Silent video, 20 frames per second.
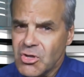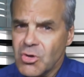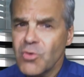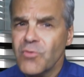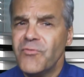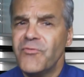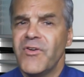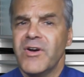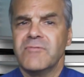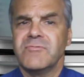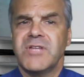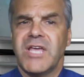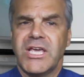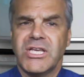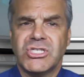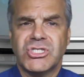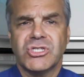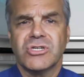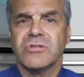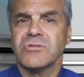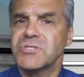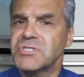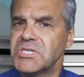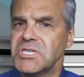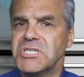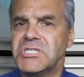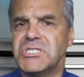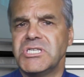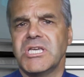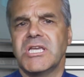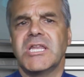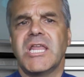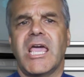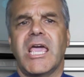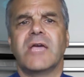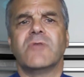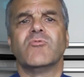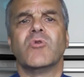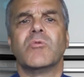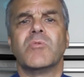new foundational
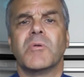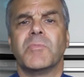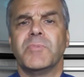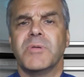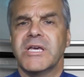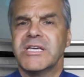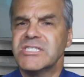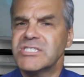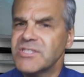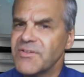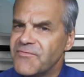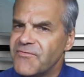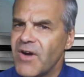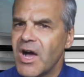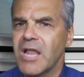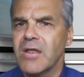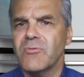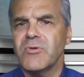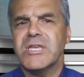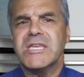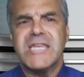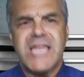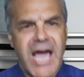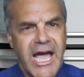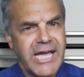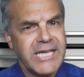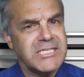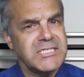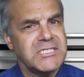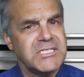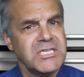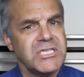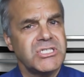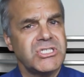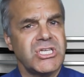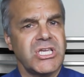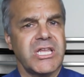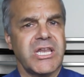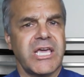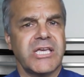CCNA will replace the following 9
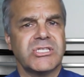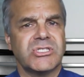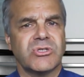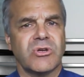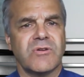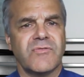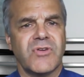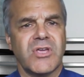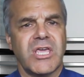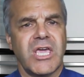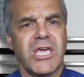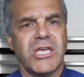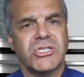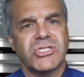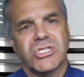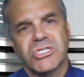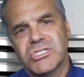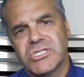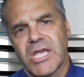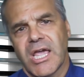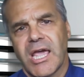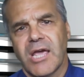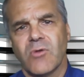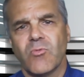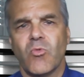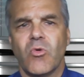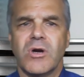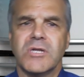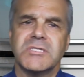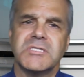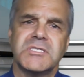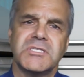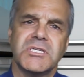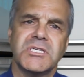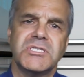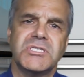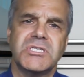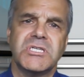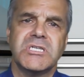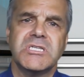CCNA certifications and 1
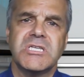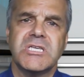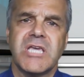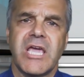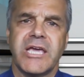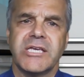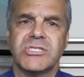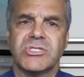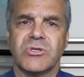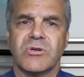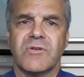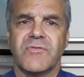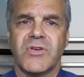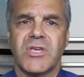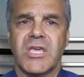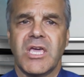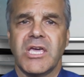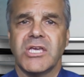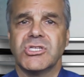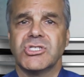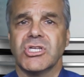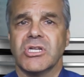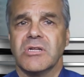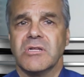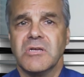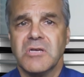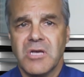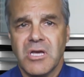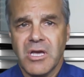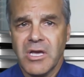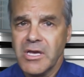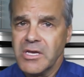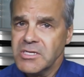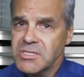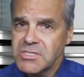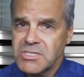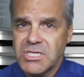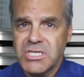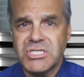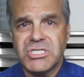CCDA certification:
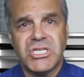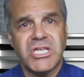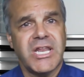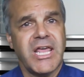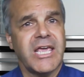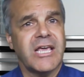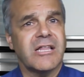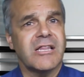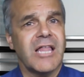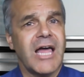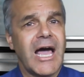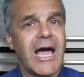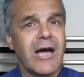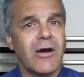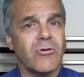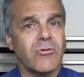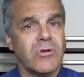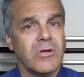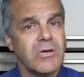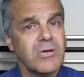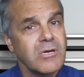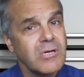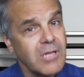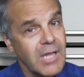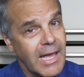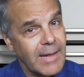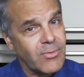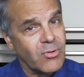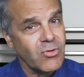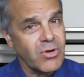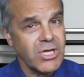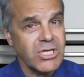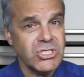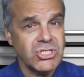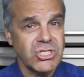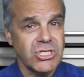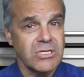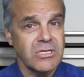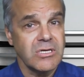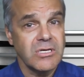CCNA Cloud,
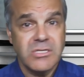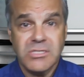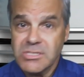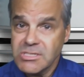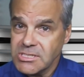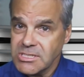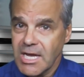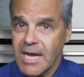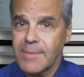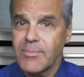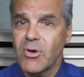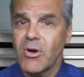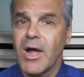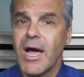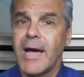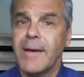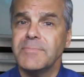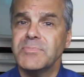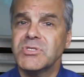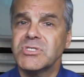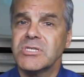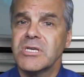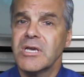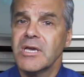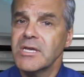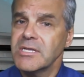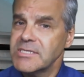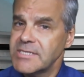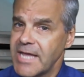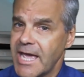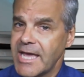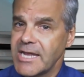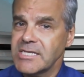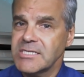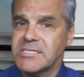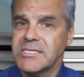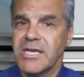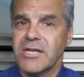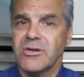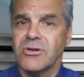Collaboration, Cyber Ops, Data
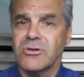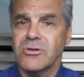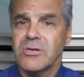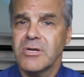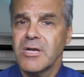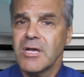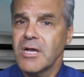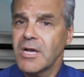Center,